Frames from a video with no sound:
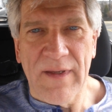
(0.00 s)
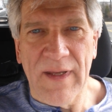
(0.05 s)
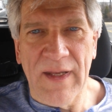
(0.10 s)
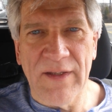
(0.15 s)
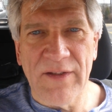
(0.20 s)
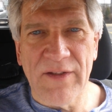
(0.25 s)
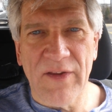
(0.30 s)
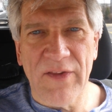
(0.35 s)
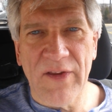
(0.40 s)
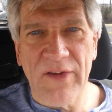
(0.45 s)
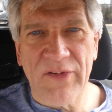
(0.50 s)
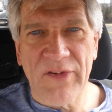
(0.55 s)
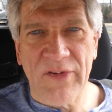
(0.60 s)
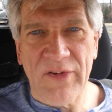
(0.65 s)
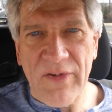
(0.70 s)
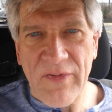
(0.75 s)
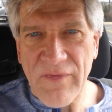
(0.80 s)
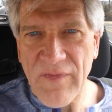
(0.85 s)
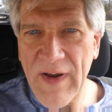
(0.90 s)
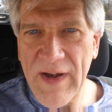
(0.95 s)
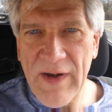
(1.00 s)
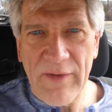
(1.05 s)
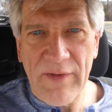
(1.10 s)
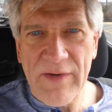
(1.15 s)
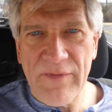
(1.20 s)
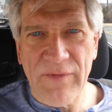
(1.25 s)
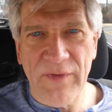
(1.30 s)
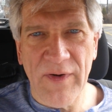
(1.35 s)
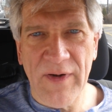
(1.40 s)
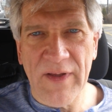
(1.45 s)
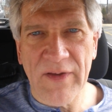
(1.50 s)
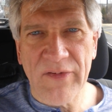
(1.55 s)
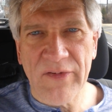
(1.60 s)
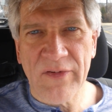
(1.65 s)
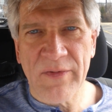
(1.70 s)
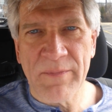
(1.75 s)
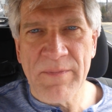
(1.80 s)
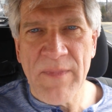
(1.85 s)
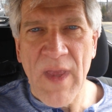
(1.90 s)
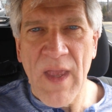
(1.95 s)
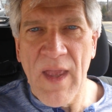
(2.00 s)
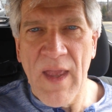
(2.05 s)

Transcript: into this fiery furnace